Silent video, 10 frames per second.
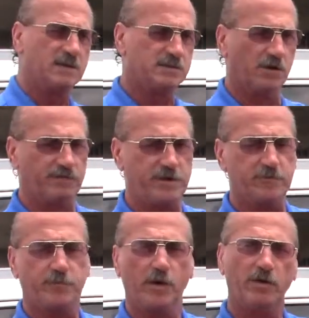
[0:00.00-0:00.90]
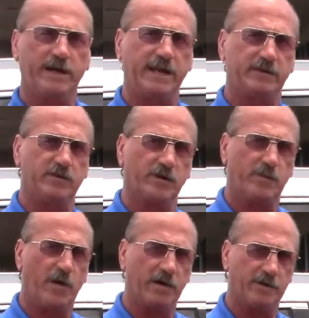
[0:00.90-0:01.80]
So if you're pulling into a
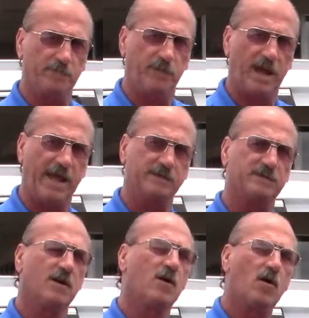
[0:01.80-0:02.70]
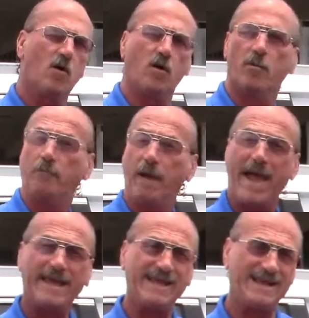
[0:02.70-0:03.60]
parking place or
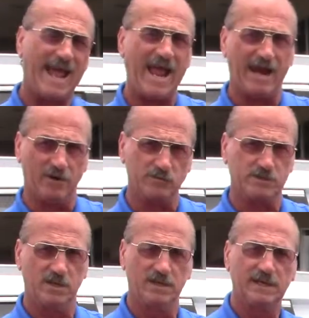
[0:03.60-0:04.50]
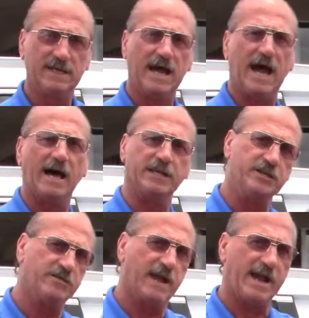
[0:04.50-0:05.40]
backing out,
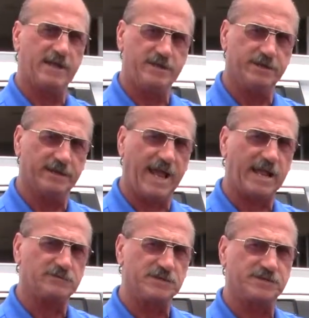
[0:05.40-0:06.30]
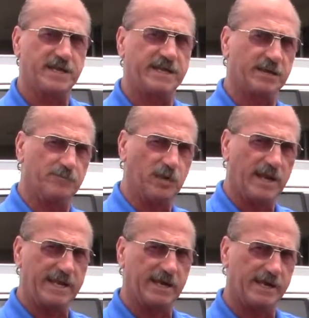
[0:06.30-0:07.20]
you can actually see
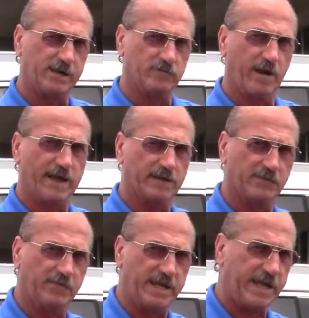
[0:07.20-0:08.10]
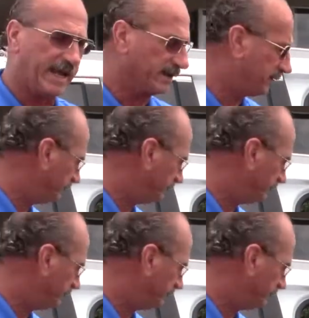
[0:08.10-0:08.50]
completely around the vehicle.